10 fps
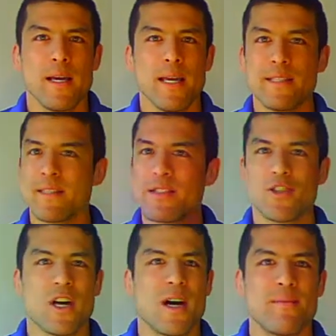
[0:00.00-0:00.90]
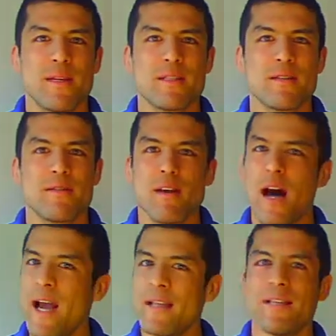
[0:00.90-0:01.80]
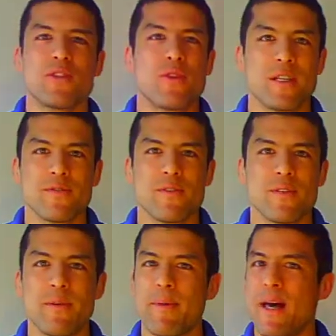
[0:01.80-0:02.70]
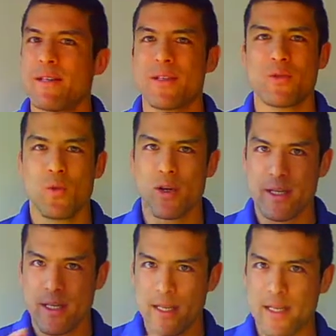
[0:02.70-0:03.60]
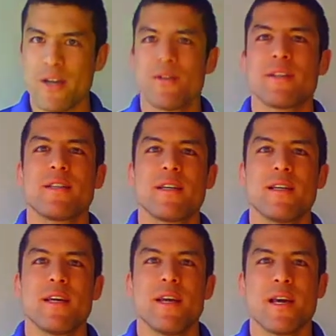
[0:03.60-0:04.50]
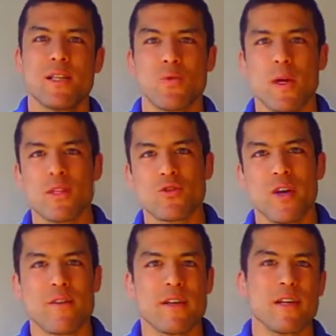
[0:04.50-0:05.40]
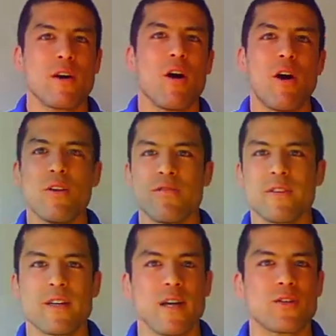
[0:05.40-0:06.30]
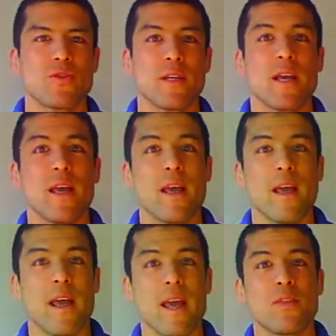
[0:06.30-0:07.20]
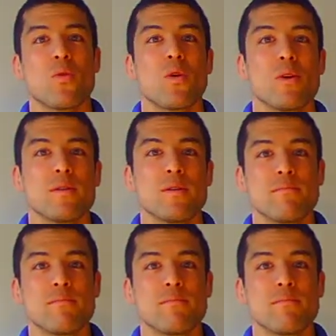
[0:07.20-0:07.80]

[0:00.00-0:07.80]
His is a job that's highly stressful. He balances work here in the city, as well as traveling all over the country and the world